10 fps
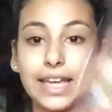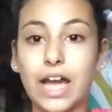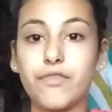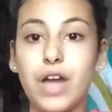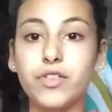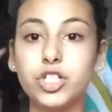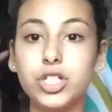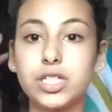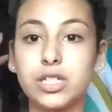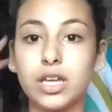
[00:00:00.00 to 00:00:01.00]
Like, have you ever
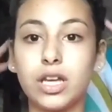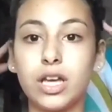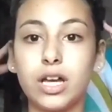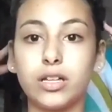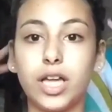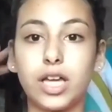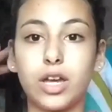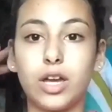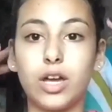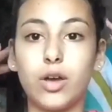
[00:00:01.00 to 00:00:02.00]
just like
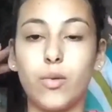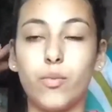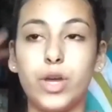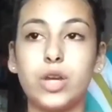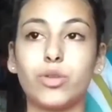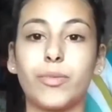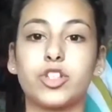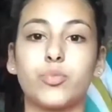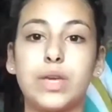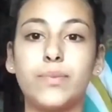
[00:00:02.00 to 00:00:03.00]
been with a
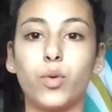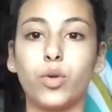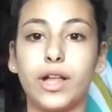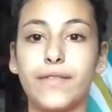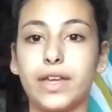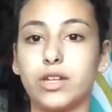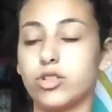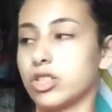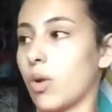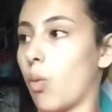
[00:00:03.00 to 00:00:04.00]
bunch of people and then you
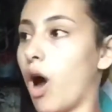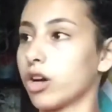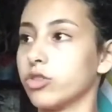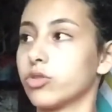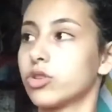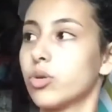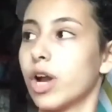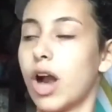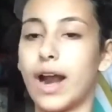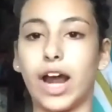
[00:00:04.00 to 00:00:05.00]
just like walk through and
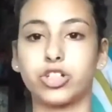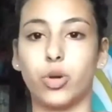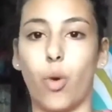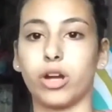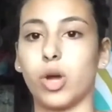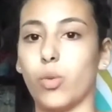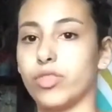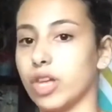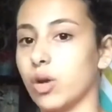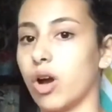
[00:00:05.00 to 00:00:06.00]
you're not actually walking
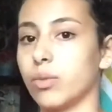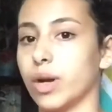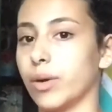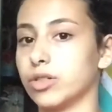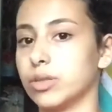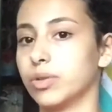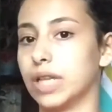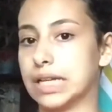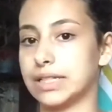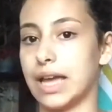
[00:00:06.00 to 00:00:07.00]
with anyone, but a bunch of people
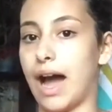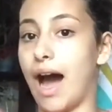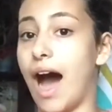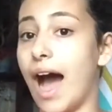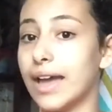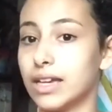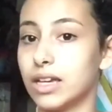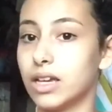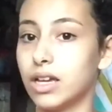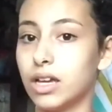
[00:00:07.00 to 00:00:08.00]
like say hi?
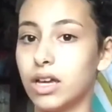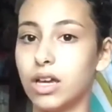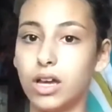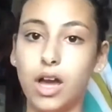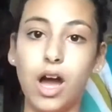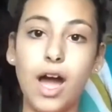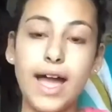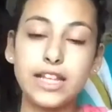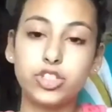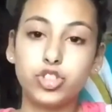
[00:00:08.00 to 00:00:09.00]

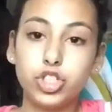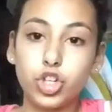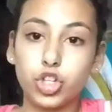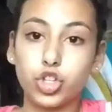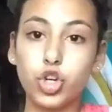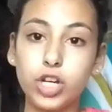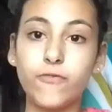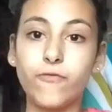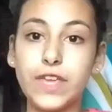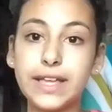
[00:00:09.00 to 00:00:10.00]
It's just a good
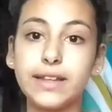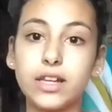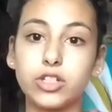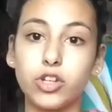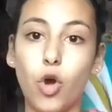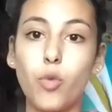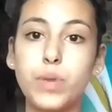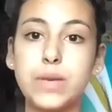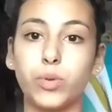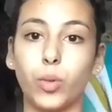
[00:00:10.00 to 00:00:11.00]
feeling to know
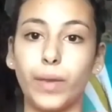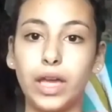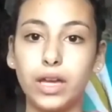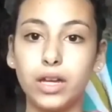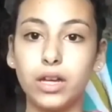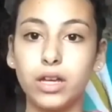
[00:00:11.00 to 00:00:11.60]
people, man.